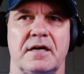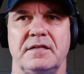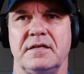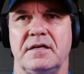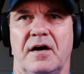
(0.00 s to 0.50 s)

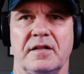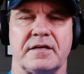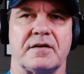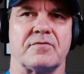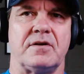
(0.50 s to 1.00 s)
I did all
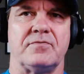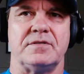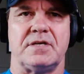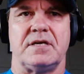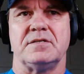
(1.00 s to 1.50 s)
the career
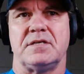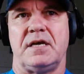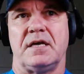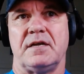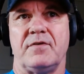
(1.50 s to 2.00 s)
with
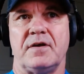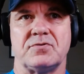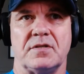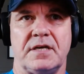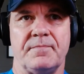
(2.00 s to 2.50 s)
J&J, and
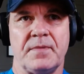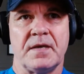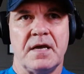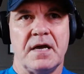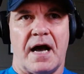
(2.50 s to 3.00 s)
eventually
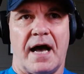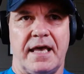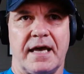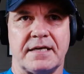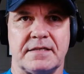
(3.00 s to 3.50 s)

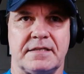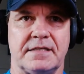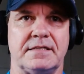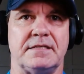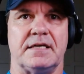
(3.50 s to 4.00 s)
I
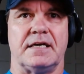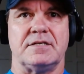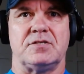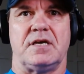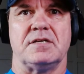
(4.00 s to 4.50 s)
exited
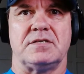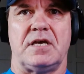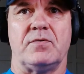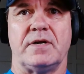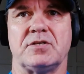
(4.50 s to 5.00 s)

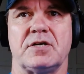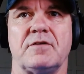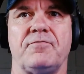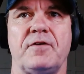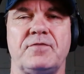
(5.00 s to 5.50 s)
J&J when I
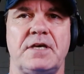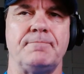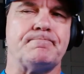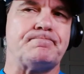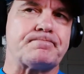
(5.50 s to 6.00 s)
turned
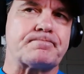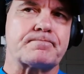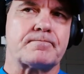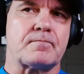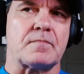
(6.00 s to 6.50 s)
50,
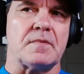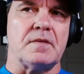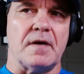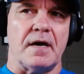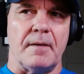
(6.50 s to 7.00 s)

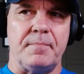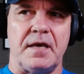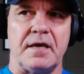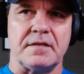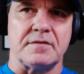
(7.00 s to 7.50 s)

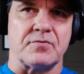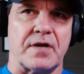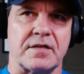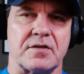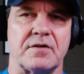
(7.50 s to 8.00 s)
being the
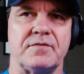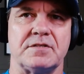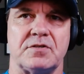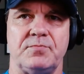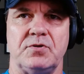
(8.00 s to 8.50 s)
director of
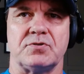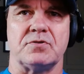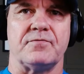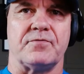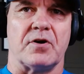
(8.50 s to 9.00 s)

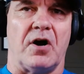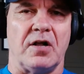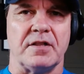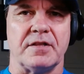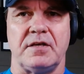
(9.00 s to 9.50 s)
distribution for
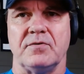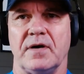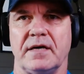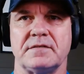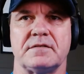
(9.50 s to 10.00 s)
all the
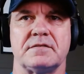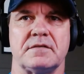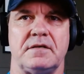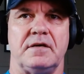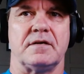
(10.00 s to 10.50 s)
US
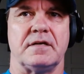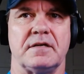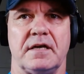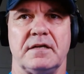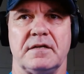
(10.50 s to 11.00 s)
here
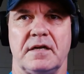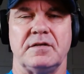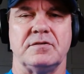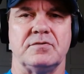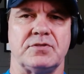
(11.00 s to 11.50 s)
in
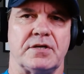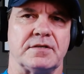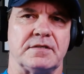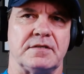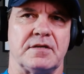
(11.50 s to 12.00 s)
New Jersey.